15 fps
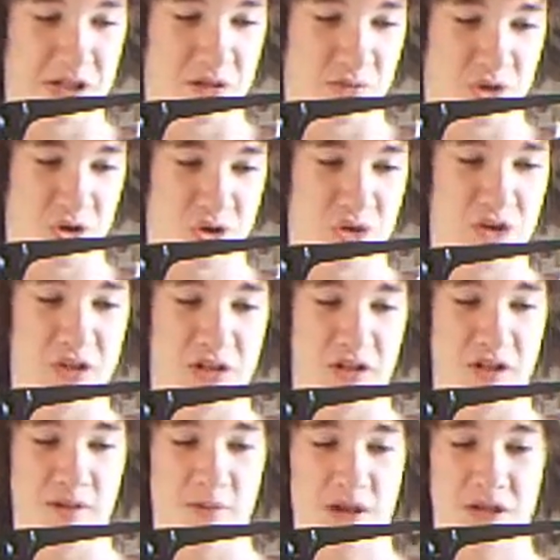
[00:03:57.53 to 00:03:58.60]
a little more stress on
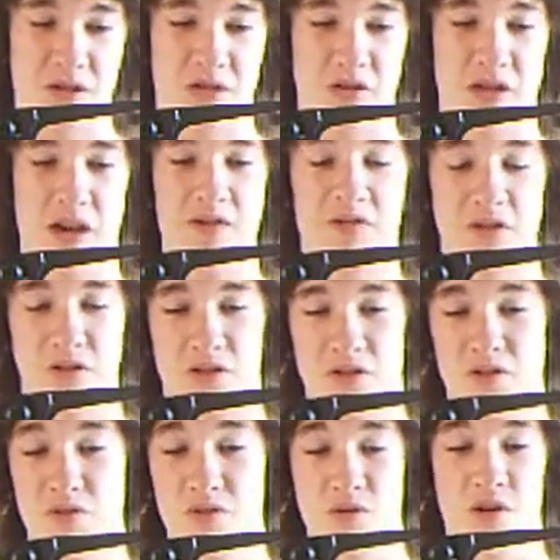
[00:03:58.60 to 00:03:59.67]
the gearbox, so you have to
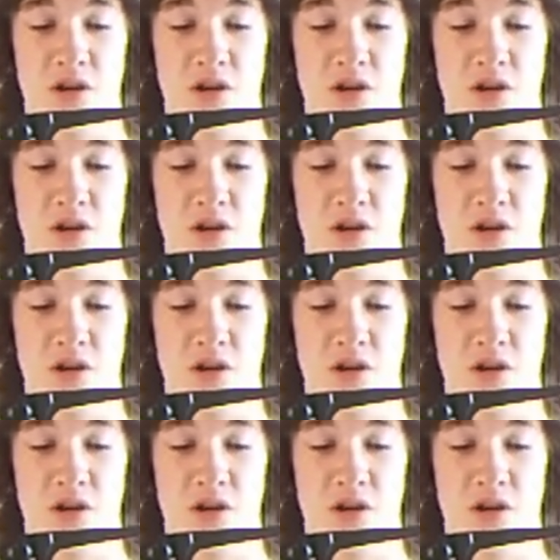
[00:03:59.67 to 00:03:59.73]
do,